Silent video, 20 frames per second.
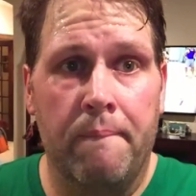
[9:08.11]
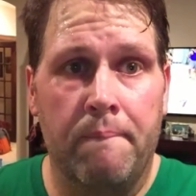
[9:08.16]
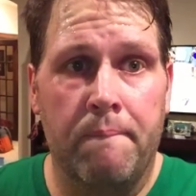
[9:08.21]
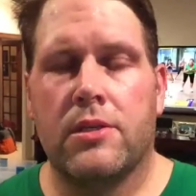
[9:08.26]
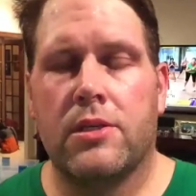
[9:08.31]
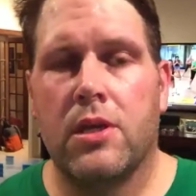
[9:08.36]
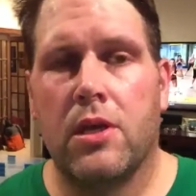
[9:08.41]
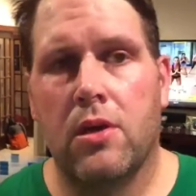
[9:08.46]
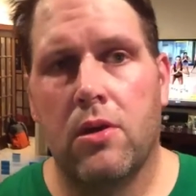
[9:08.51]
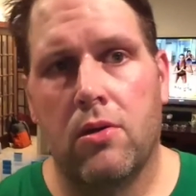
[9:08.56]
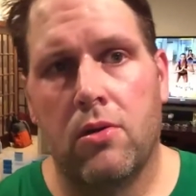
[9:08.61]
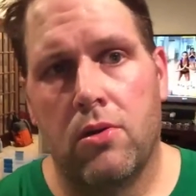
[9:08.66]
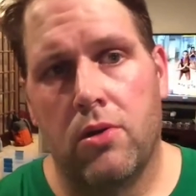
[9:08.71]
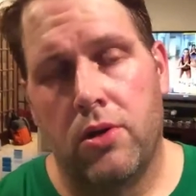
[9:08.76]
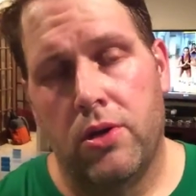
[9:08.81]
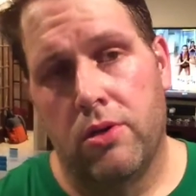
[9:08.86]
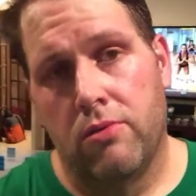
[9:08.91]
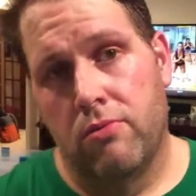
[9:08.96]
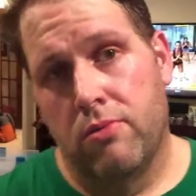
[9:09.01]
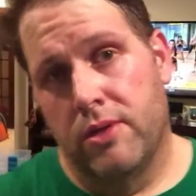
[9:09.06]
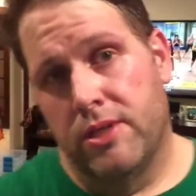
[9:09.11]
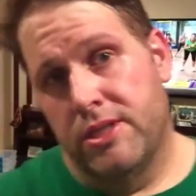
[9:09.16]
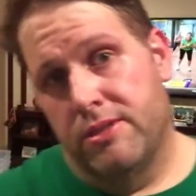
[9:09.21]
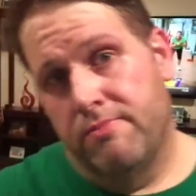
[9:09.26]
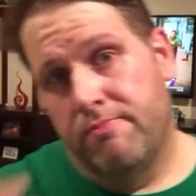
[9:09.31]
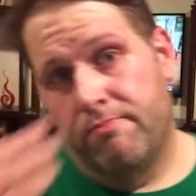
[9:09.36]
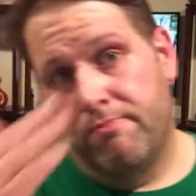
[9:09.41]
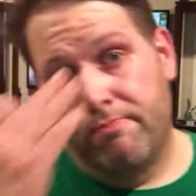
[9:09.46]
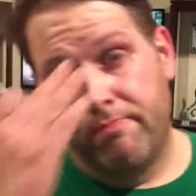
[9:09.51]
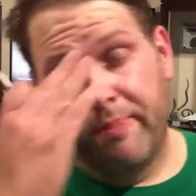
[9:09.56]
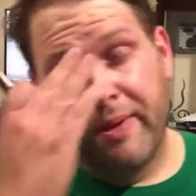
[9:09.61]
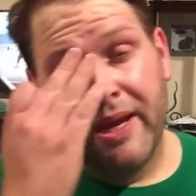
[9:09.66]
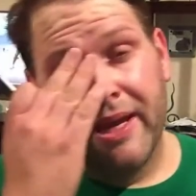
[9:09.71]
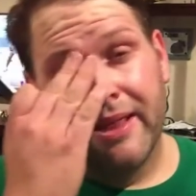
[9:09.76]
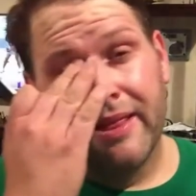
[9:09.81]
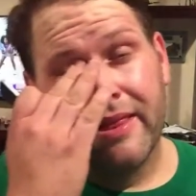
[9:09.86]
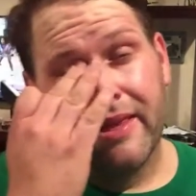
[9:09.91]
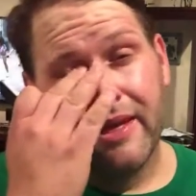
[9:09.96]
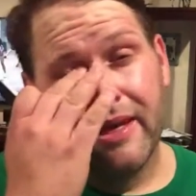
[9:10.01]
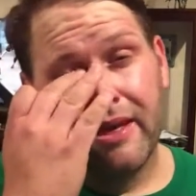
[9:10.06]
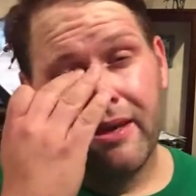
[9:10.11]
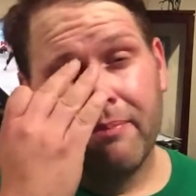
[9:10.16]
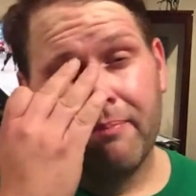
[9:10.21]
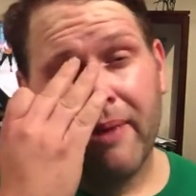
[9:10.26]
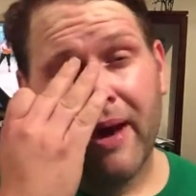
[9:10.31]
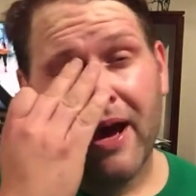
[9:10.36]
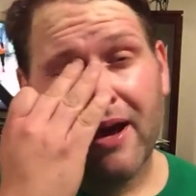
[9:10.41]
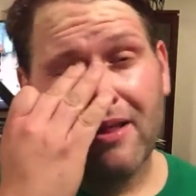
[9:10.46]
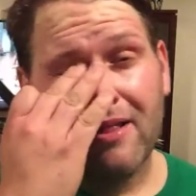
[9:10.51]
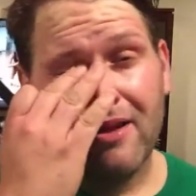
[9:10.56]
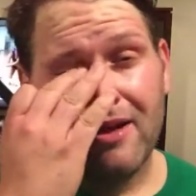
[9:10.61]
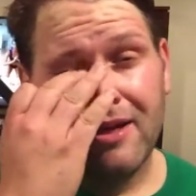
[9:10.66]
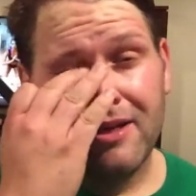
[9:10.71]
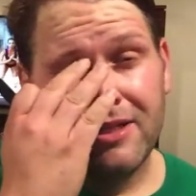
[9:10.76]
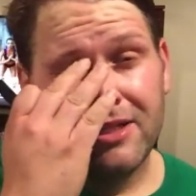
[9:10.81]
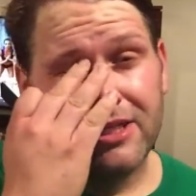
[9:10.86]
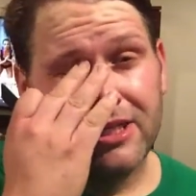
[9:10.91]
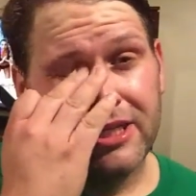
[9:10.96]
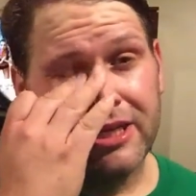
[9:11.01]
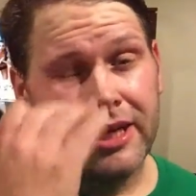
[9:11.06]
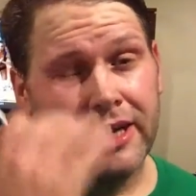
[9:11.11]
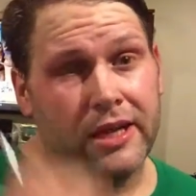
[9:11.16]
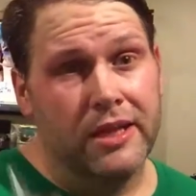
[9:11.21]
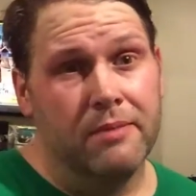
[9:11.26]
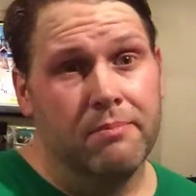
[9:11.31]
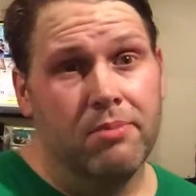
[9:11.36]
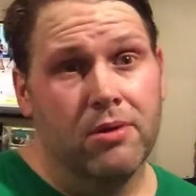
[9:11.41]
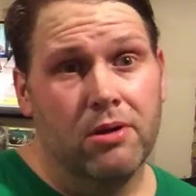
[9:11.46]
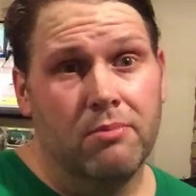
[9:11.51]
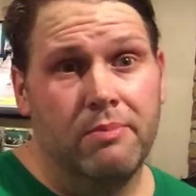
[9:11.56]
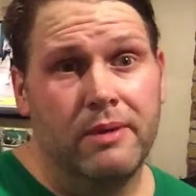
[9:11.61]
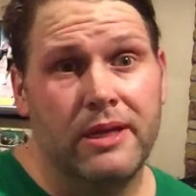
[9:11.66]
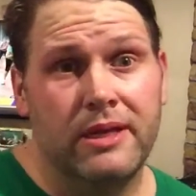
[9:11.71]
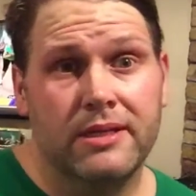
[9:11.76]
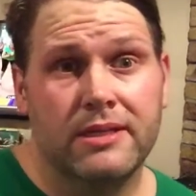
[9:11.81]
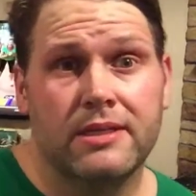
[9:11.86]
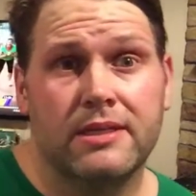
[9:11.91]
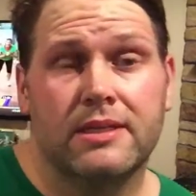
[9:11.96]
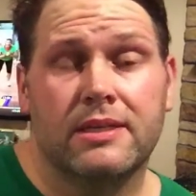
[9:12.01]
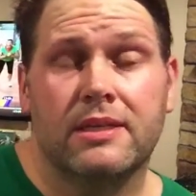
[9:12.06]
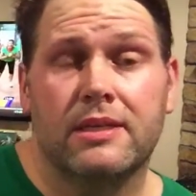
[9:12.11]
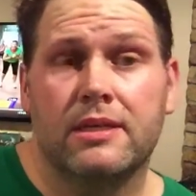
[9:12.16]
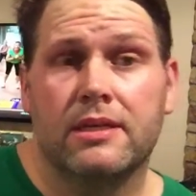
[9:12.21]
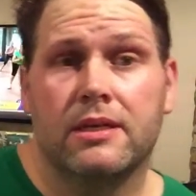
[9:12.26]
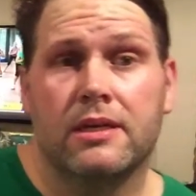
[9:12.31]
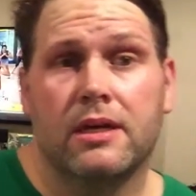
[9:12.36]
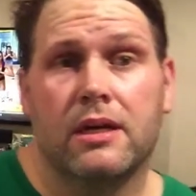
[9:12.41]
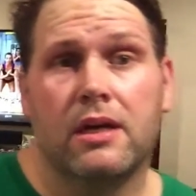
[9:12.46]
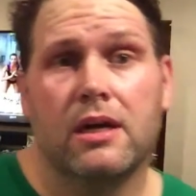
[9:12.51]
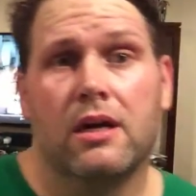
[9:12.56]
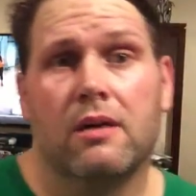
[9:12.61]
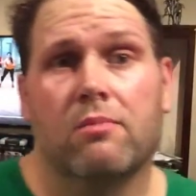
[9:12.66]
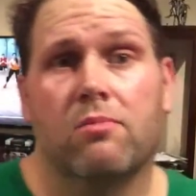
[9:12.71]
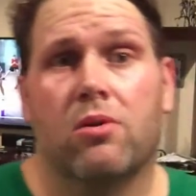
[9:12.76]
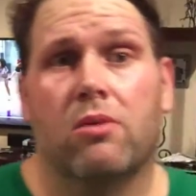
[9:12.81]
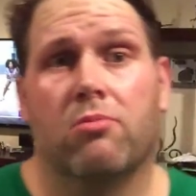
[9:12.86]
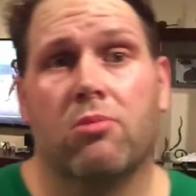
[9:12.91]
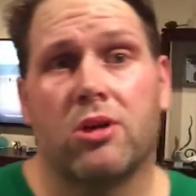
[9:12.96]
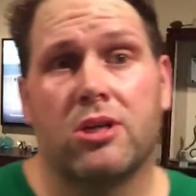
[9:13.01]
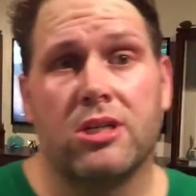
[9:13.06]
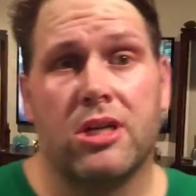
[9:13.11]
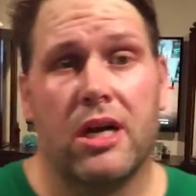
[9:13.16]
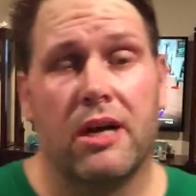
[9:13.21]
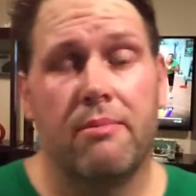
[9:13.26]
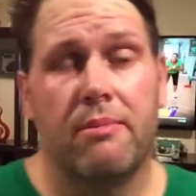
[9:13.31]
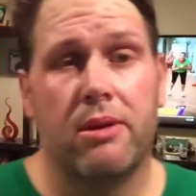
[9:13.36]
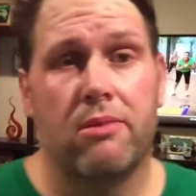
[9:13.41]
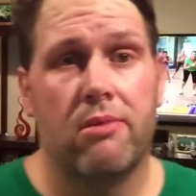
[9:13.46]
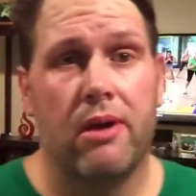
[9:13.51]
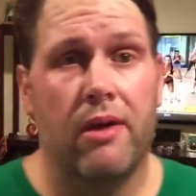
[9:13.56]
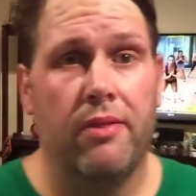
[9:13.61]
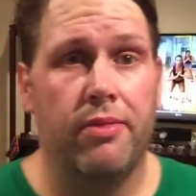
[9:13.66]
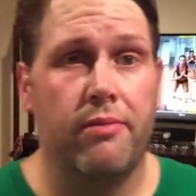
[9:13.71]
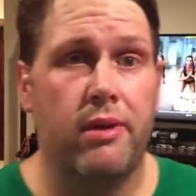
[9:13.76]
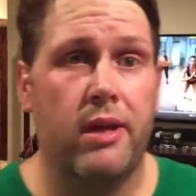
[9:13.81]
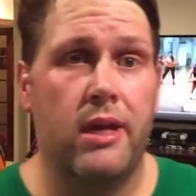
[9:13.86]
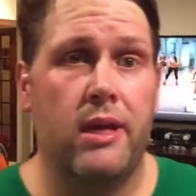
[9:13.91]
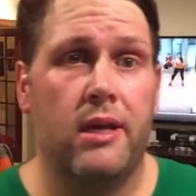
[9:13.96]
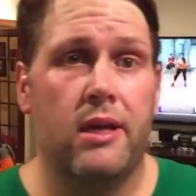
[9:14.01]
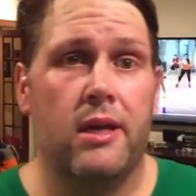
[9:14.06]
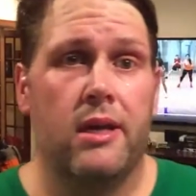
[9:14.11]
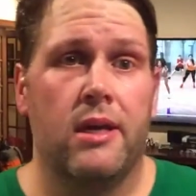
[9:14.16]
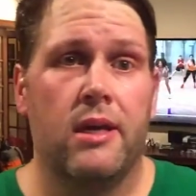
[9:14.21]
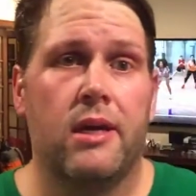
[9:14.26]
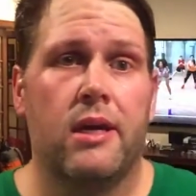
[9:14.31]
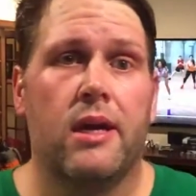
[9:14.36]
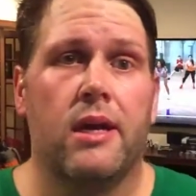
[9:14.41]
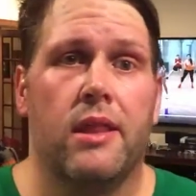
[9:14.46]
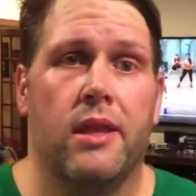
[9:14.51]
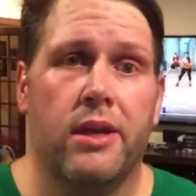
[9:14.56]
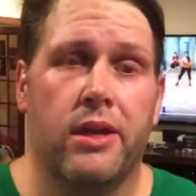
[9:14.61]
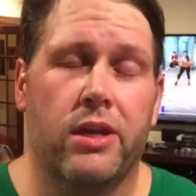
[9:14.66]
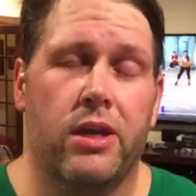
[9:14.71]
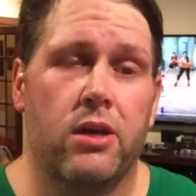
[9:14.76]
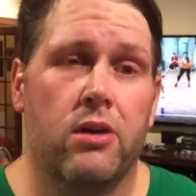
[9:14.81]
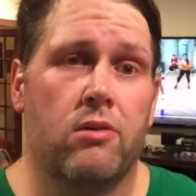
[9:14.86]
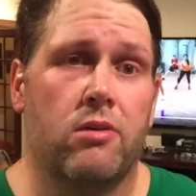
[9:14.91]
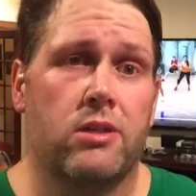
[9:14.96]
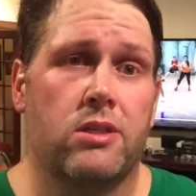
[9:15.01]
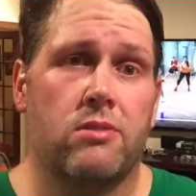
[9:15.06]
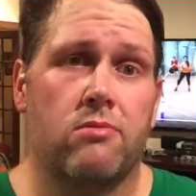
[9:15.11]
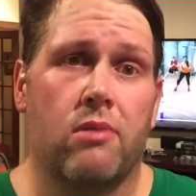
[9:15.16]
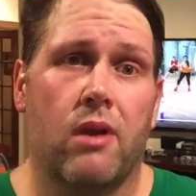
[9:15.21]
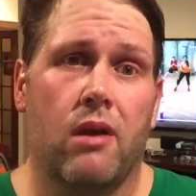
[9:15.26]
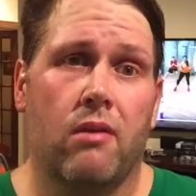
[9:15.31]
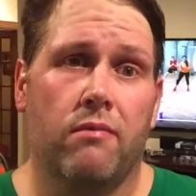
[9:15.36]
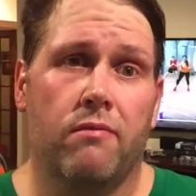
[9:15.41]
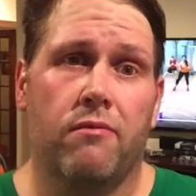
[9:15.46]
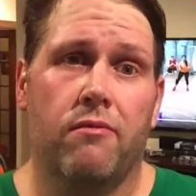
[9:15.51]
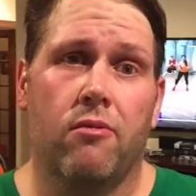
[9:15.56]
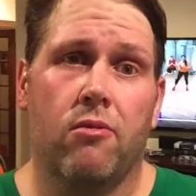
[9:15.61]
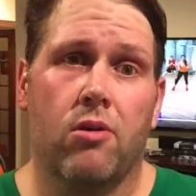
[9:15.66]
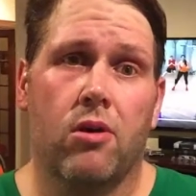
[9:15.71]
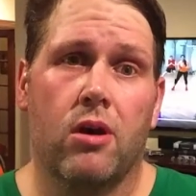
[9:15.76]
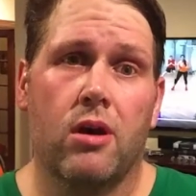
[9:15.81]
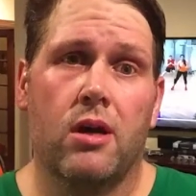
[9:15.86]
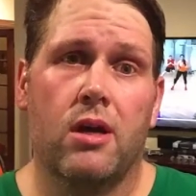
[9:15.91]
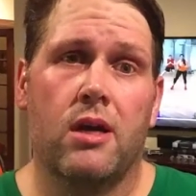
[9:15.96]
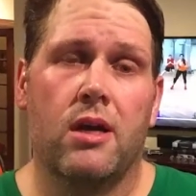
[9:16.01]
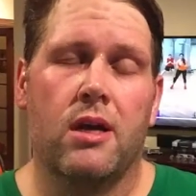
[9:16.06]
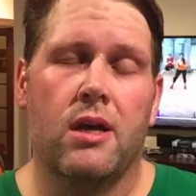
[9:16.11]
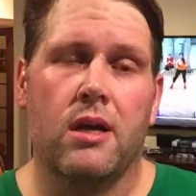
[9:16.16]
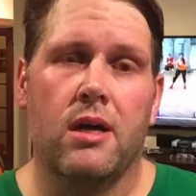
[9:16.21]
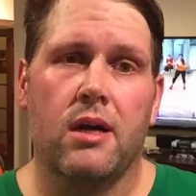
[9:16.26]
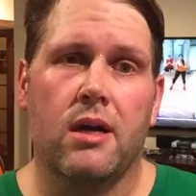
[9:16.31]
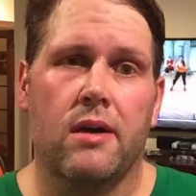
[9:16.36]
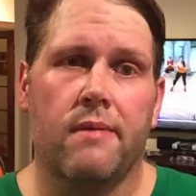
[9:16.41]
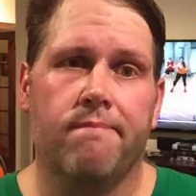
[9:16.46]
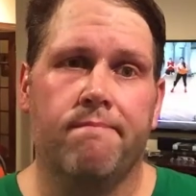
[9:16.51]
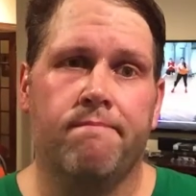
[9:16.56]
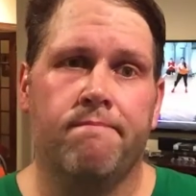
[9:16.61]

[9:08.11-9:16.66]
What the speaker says: So you repeat the back lunge and the burpees one more time in round 3, and then you go into round 4. I